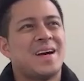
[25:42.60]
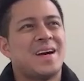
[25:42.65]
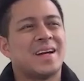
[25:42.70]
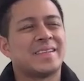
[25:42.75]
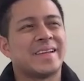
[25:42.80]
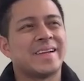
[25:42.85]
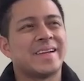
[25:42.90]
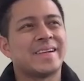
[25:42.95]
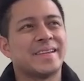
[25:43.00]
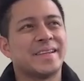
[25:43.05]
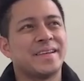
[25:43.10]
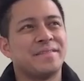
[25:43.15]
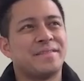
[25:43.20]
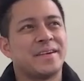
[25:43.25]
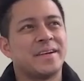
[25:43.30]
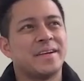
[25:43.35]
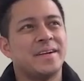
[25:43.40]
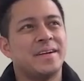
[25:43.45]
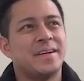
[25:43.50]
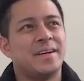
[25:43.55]
I think
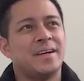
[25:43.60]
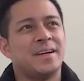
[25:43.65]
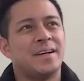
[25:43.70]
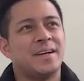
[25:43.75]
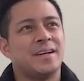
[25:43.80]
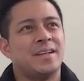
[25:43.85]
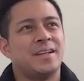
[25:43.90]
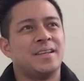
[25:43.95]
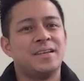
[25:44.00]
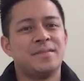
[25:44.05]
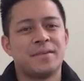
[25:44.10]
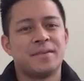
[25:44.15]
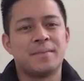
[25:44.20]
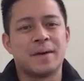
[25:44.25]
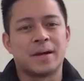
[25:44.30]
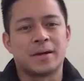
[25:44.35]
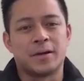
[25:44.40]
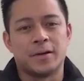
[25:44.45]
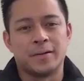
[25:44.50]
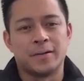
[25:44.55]
leaving uh, leaving
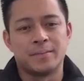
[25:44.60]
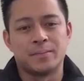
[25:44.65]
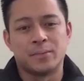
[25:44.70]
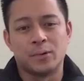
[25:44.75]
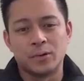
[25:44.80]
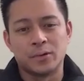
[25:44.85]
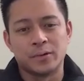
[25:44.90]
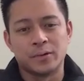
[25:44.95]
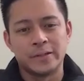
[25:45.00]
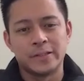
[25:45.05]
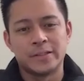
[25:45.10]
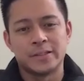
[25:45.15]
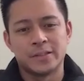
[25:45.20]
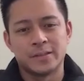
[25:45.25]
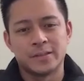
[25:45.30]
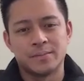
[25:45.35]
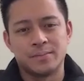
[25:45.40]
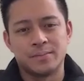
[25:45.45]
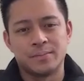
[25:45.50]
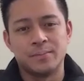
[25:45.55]
my current brokerage
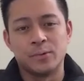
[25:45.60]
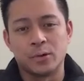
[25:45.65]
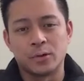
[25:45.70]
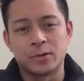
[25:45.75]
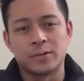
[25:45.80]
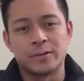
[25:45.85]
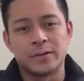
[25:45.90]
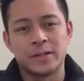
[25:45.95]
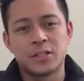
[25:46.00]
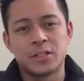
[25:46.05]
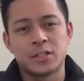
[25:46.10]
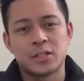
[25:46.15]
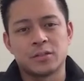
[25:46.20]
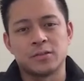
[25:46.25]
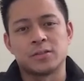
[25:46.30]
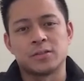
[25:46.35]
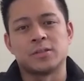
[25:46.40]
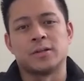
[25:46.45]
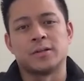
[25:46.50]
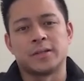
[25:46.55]
brokerage
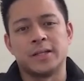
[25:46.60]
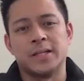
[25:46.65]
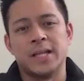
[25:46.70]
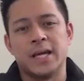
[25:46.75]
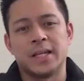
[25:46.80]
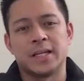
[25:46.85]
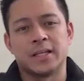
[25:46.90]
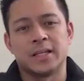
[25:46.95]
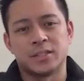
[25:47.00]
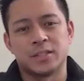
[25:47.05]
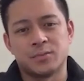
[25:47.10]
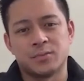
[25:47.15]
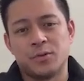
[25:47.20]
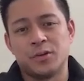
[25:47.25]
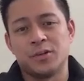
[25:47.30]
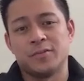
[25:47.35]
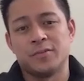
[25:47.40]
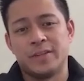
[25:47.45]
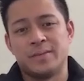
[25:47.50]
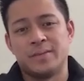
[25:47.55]
to start Kinetic is
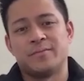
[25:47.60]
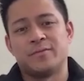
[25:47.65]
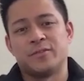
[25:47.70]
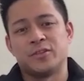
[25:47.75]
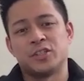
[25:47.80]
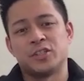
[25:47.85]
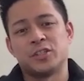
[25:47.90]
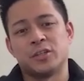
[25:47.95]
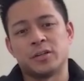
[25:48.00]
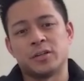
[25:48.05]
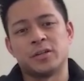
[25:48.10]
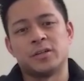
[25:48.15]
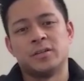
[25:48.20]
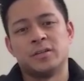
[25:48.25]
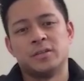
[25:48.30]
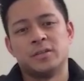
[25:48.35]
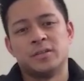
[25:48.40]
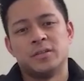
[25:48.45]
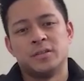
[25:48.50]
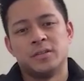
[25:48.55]
one of them for sure
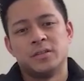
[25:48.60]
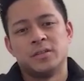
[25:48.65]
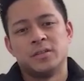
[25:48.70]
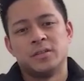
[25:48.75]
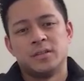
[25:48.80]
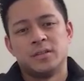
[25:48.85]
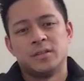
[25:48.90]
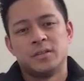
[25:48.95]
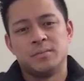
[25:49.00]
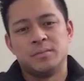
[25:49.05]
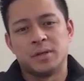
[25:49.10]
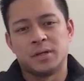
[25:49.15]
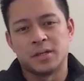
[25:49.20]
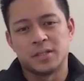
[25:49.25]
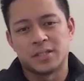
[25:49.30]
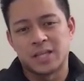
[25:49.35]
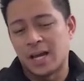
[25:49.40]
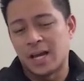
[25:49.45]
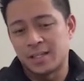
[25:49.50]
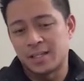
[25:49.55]

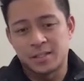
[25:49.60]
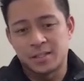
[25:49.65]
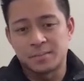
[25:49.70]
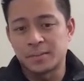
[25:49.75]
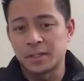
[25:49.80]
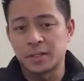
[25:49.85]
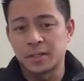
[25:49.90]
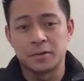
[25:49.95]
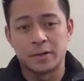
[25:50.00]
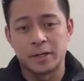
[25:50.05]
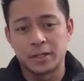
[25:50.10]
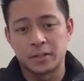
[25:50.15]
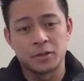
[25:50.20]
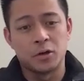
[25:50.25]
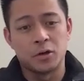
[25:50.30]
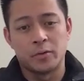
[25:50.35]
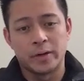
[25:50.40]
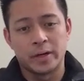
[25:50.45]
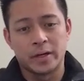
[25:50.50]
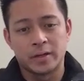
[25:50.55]
because I had something great
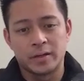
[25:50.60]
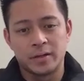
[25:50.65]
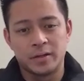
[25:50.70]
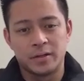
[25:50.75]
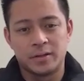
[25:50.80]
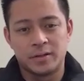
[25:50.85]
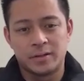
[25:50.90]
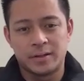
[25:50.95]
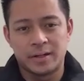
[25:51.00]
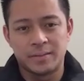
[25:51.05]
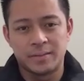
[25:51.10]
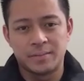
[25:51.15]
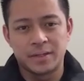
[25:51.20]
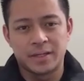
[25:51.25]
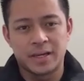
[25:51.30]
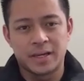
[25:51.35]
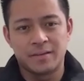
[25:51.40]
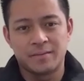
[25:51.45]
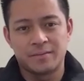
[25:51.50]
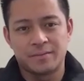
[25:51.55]
going. You know, I
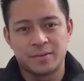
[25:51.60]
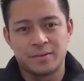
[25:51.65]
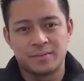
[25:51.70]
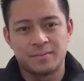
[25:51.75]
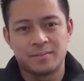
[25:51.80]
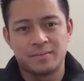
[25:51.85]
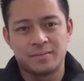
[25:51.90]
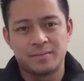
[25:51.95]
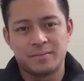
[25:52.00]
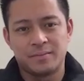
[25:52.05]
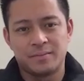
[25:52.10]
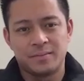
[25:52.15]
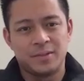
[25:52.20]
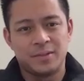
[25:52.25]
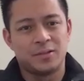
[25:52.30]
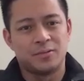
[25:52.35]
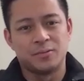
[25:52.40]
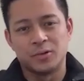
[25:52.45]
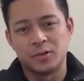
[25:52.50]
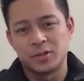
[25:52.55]
became from you
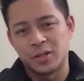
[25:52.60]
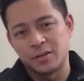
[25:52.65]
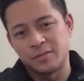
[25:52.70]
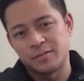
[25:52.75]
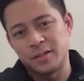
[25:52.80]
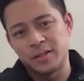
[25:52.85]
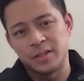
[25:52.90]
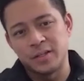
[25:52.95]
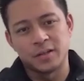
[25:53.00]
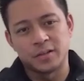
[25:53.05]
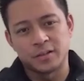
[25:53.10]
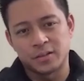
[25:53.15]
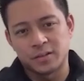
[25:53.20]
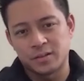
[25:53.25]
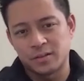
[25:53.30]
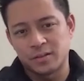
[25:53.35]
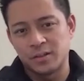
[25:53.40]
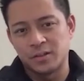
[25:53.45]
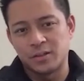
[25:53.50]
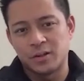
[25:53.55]
know rookie of the year,
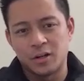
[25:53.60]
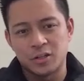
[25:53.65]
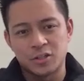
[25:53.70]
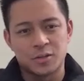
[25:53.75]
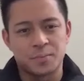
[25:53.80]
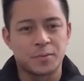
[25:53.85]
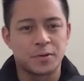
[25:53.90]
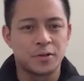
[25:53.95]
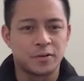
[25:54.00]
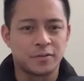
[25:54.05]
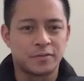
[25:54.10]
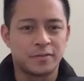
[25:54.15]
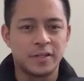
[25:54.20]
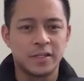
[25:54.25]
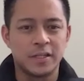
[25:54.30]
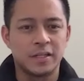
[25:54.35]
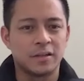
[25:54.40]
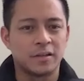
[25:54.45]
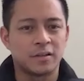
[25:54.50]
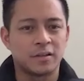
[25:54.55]
you know entrepreneur of the
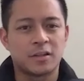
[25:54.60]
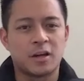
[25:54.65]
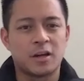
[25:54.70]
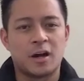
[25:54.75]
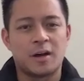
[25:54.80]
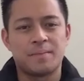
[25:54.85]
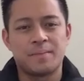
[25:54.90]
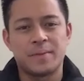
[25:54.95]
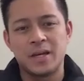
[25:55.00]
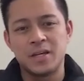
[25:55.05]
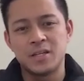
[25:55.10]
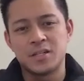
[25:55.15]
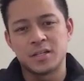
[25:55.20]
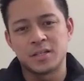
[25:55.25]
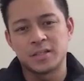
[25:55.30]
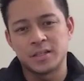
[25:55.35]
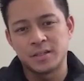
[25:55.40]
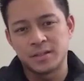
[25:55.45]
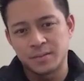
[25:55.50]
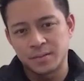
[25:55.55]
year, top
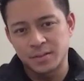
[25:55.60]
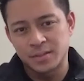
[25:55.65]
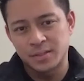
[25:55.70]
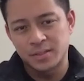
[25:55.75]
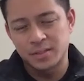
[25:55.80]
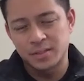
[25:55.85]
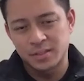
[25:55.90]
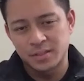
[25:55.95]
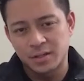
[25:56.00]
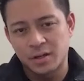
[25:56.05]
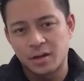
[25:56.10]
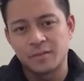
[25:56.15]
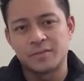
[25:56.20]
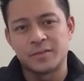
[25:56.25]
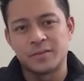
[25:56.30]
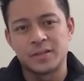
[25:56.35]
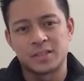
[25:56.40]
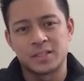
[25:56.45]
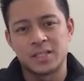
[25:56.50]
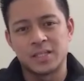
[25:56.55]
agent in the
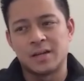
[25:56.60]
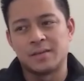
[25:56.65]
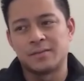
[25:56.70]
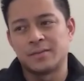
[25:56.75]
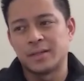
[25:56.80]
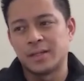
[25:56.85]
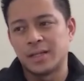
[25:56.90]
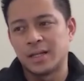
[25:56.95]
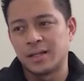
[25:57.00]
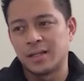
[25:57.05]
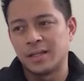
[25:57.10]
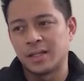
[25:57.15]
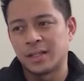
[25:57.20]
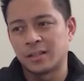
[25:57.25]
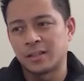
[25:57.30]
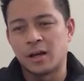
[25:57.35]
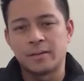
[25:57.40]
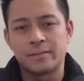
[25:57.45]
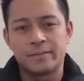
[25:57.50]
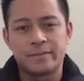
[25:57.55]
office, and after that,
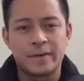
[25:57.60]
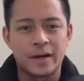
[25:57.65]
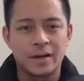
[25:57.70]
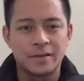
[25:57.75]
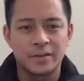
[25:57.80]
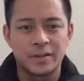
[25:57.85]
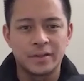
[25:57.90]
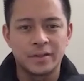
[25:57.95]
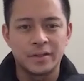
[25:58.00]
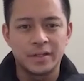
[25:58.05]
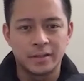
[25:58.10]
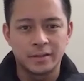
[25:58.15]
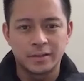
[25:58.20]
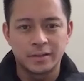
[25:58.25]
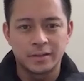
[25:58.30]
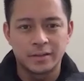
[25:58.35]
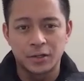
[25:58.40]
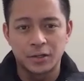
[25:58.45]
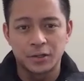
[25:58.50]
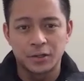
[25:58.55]
like top five in the
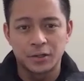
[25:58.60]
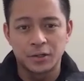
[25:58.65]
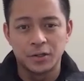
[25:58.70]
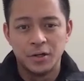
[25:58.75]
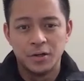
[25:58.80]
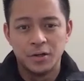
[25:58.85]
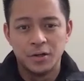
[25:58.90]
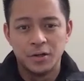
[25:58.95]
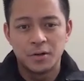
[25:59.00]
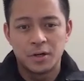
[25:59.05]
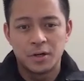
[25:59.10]
entire